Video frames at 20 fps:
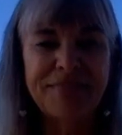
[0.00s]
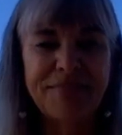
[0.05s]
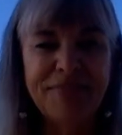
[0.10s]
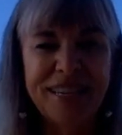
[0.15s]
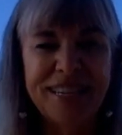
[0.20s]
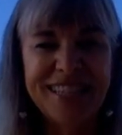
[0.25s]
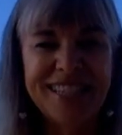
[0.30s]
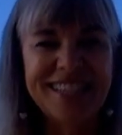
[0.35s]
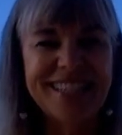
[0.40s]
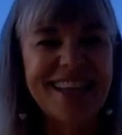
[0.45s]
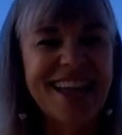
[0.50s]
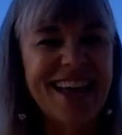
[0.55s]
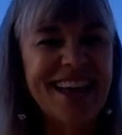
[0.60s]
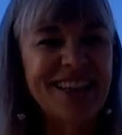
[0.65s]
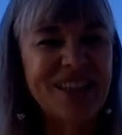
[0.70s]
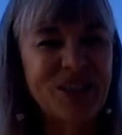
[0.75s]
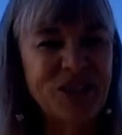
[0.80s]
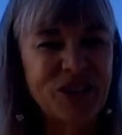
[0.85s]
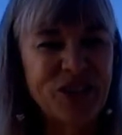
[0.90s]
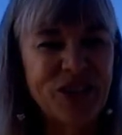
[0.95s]
peace
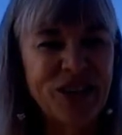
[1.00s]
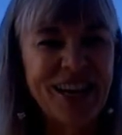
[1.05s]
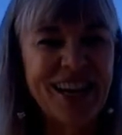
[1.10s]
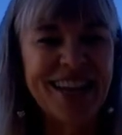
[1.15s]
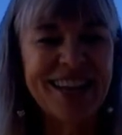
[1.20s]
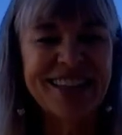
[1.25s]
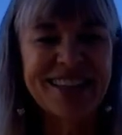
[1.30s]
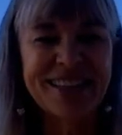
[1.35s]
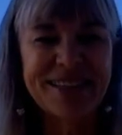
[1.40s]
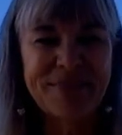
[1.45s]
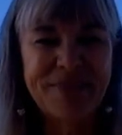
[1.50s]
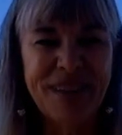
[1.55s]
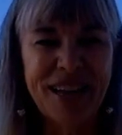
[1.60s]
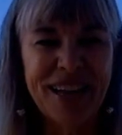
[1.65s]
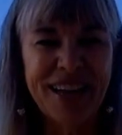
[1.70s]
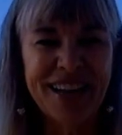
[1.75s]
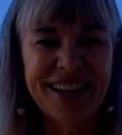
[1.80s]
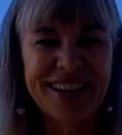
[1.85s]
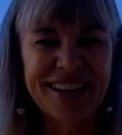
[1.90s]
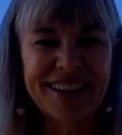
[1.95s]
and joy as
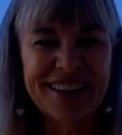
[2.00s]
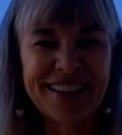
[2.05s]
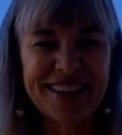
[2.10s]
mine."